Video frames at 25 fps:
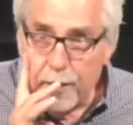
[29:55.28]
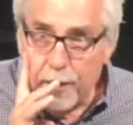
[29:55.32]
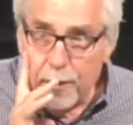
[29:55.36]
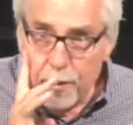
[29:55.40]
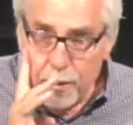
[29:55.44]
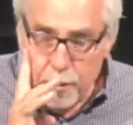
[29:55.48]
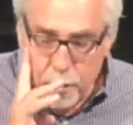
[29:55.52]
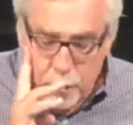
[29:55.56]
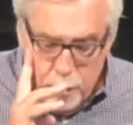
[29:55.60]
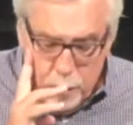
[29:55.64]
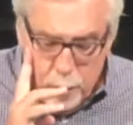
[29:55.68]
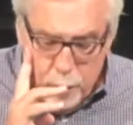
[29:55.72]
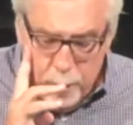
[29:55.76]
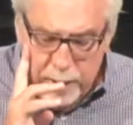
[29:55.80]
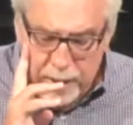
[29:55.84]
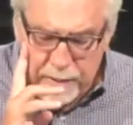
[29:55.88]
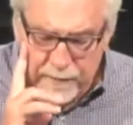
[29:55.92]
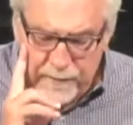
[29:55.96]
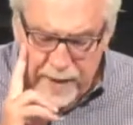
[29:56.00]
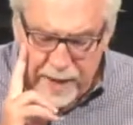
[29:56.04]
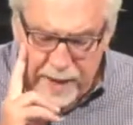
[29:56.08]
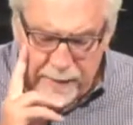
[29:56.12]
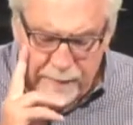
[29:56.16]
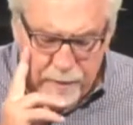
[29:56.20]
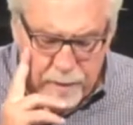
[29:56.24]
Who would
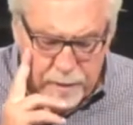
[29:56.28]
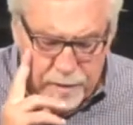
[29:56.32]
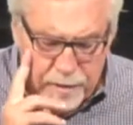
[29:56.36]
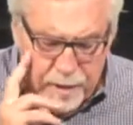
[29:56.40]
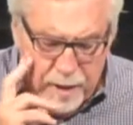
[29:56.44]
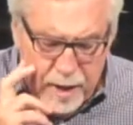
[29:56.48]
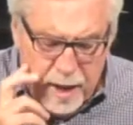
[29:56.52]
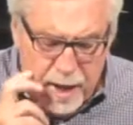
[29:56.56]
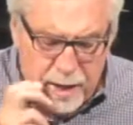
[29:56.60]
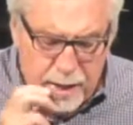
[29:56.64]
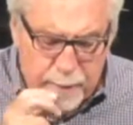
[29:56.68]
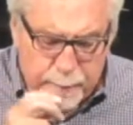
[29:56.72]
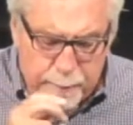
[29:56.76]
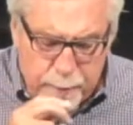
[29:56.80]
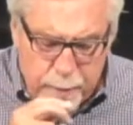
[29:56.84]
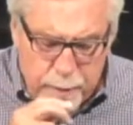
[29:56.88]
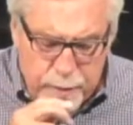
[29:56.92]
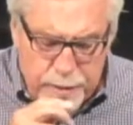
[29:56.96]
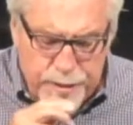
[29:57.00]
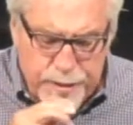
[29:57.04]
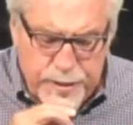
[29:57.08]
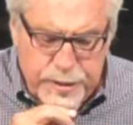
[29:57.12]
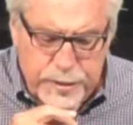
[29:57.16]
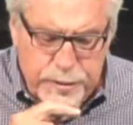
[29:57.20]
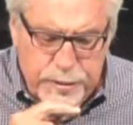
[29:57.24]
have ever thought a
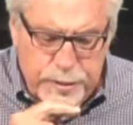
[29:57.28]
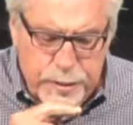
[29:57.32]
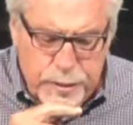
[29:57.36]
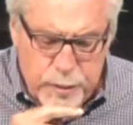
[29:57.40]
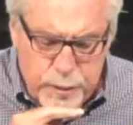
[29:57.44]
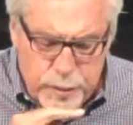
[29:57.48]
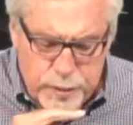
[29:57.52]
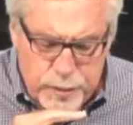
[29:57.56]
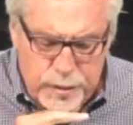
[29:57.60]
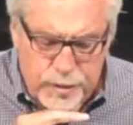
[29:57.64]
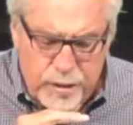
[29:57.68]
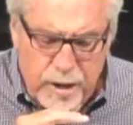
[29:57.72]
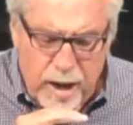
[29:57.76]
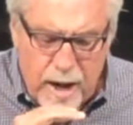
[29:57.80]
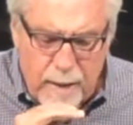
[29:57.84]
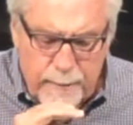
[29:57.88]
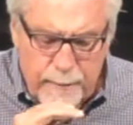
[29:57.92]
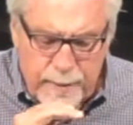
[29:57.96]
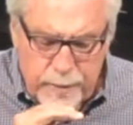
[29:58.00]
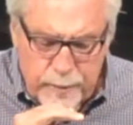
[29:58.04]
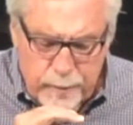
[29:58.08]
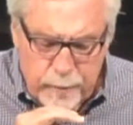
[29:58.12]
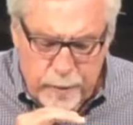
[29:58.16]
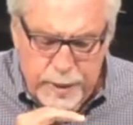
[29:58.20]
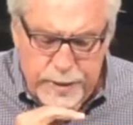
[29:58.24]
person whose job
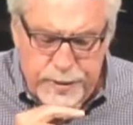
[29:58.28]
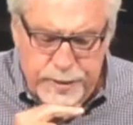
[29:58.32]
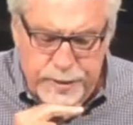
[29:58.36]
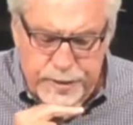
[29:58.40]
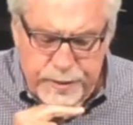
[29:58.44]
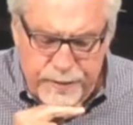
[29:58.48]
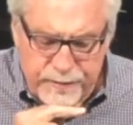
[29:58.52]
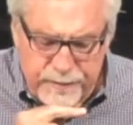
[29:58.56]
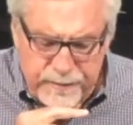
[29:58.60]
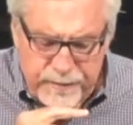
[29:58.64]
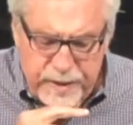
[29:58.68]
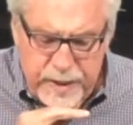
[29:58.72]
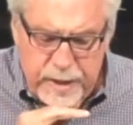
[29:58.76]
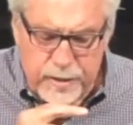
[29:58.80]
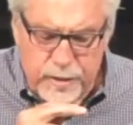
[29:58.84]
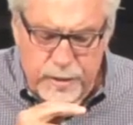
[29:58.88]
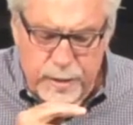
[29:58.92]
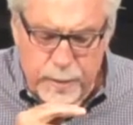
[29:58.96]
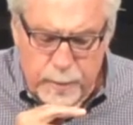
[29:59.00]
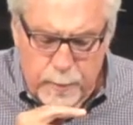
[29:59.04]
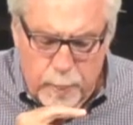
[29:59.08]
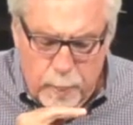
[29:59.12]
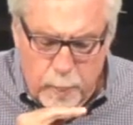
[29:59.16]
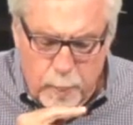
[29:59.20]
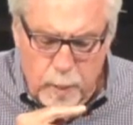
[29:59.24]
it was to feed
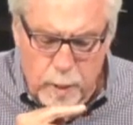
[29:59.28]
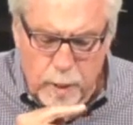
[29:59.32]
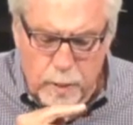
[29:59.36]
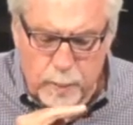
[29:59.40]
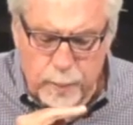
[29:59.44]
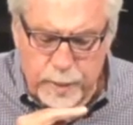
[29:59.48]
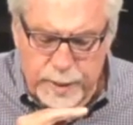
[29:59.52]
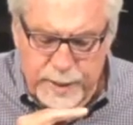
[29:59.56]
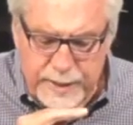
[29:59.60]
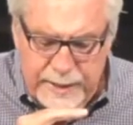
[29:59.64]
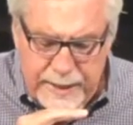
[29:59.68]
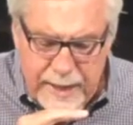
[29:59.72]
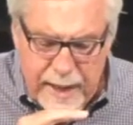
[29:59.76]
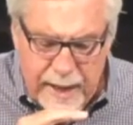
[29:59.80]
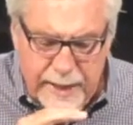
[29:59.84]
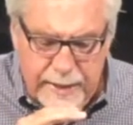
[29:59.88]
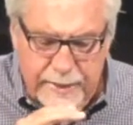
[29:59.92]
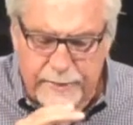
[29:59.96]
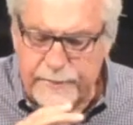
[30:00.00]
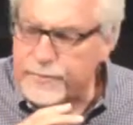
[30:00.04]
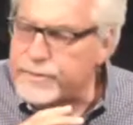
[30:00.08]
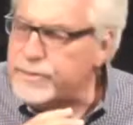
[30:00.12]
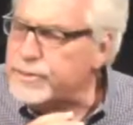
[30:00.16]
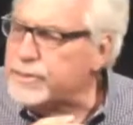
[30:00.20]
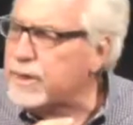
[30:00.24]
the poor would die
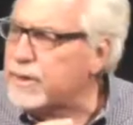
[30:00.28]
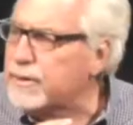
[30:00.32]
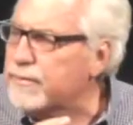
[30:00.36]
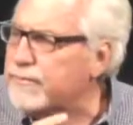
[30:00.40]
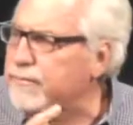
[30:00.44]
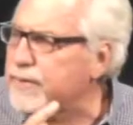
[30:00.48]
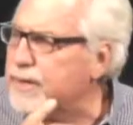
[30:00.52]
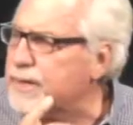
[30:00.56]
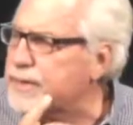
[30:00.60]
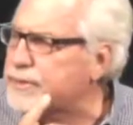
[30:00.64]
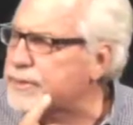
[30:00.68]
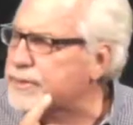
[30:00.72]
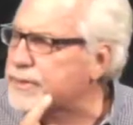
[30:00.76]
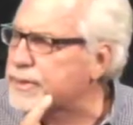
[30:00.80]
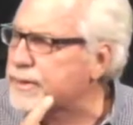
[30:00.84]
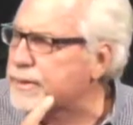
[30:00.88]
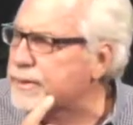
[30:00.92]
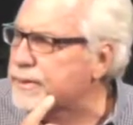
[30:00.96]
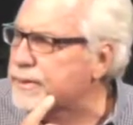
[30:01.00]
of starvation?